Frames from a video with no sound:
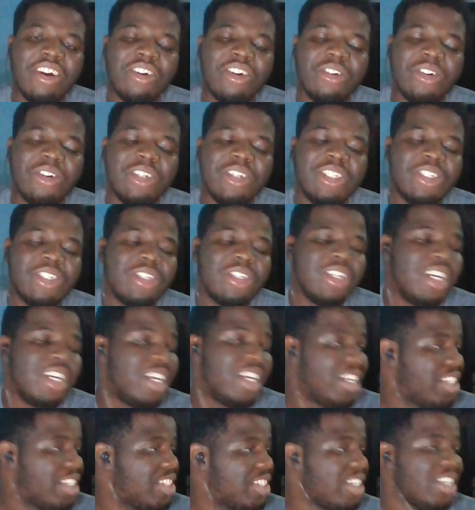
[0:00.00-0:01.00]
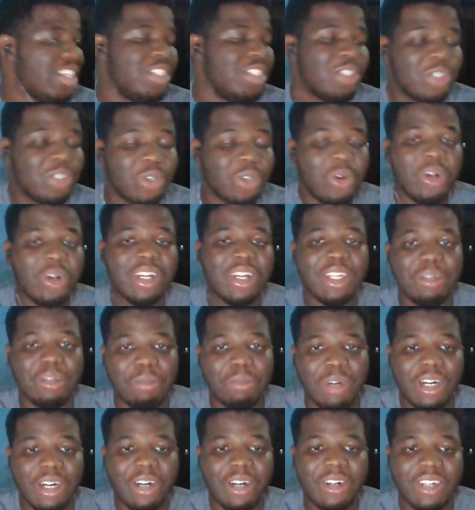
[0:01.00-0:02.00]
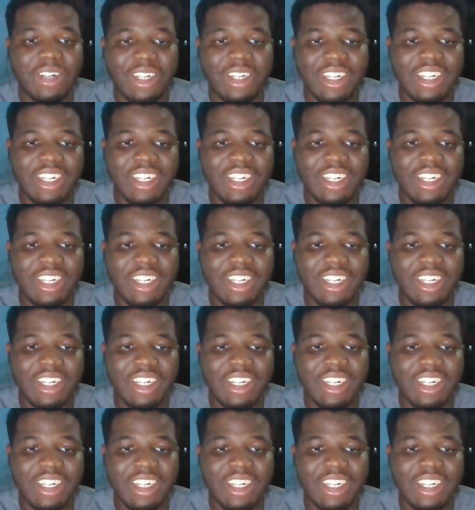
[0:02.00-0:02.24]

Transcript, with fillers: What on earth are you talking about?